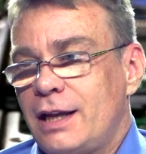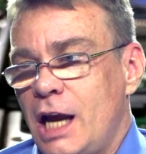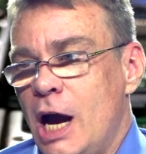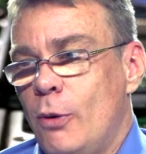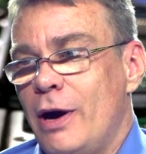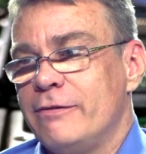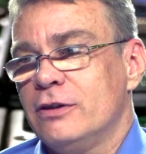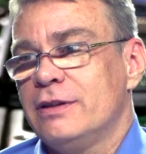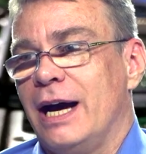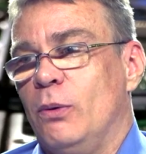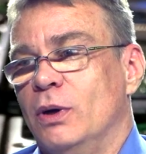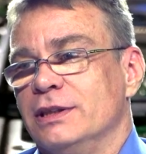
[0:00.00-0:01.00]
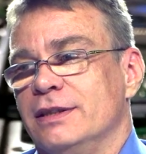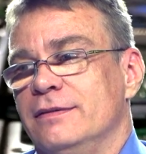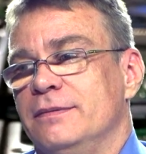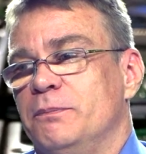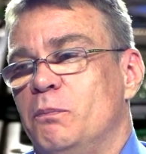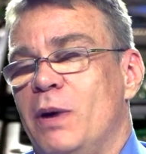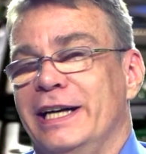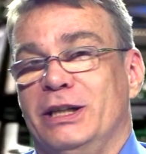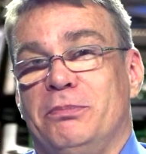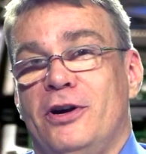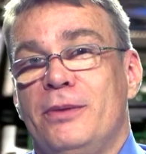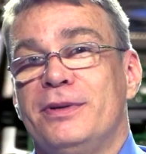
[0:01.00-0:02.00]
However, that wasn't my
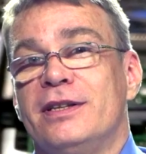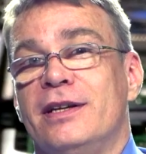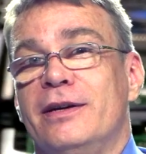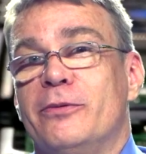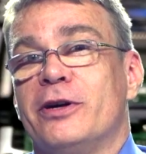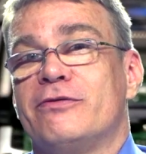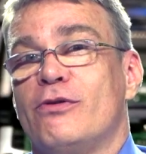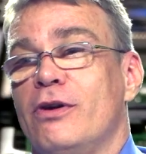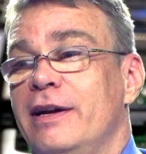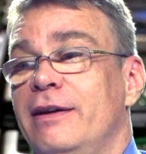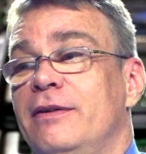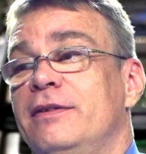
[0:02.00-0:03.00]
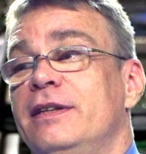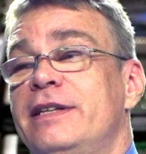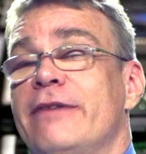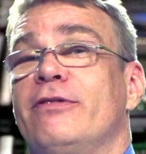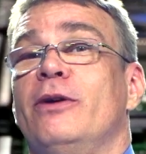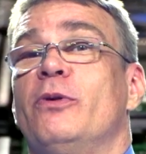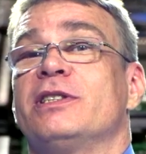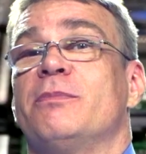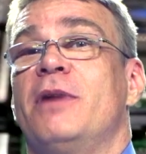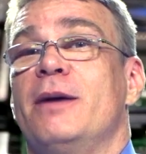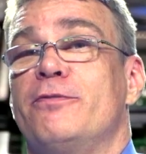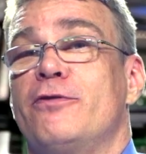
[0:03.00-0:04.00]
department that he worked for, and it definitely wasn't my